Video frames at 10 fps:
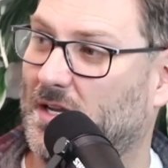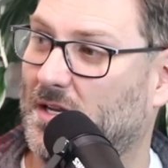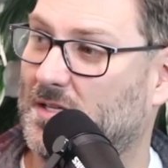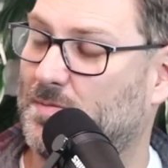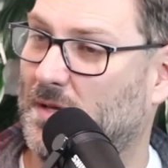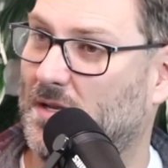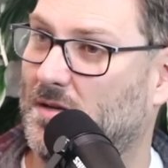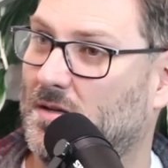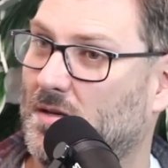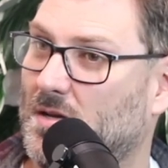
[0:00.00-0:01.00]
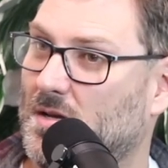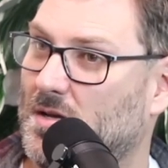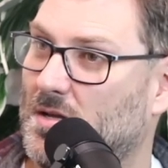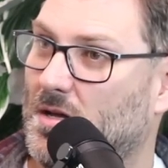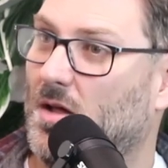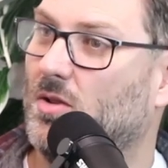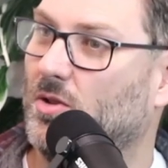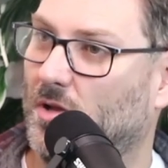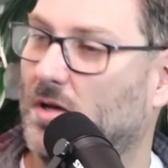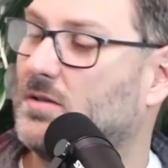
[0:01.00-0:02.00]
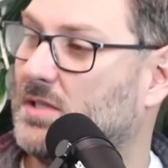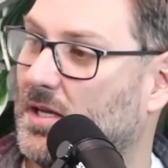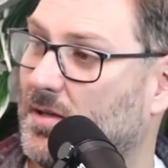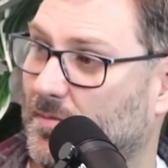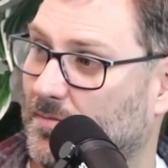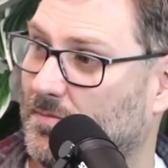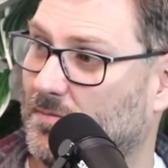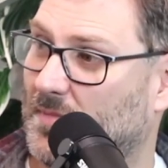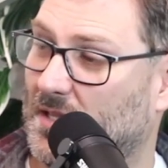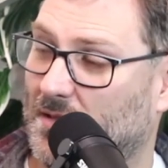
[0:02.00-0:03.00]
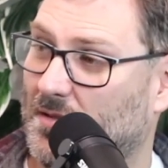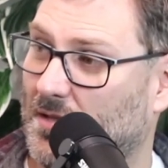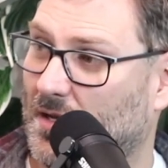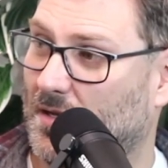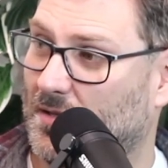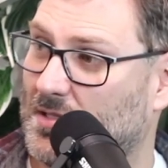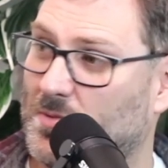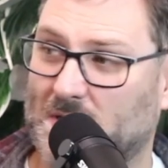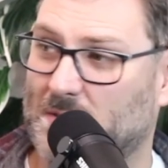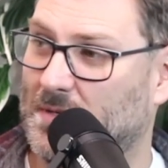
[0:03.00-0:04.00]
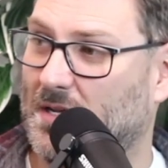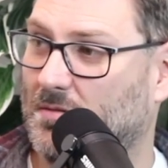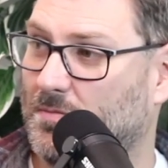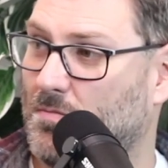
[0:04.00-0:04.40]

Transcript: And it's been a long time that the Switch has been out.